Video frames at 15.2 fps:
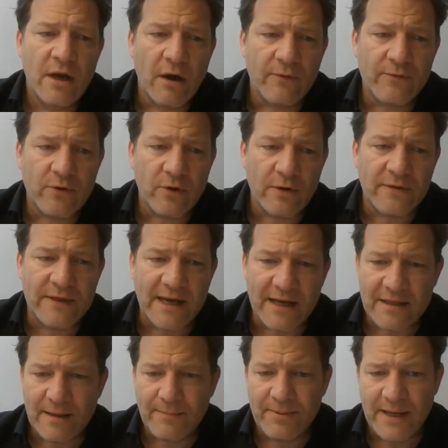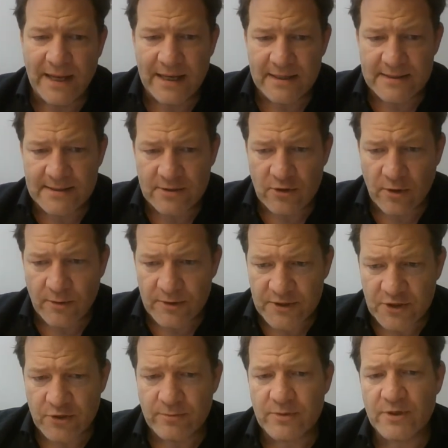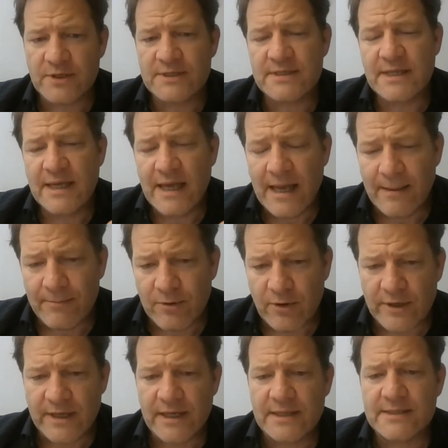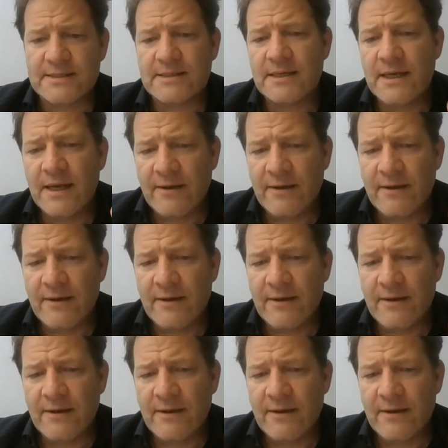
Of course, the other players, consumers, employees,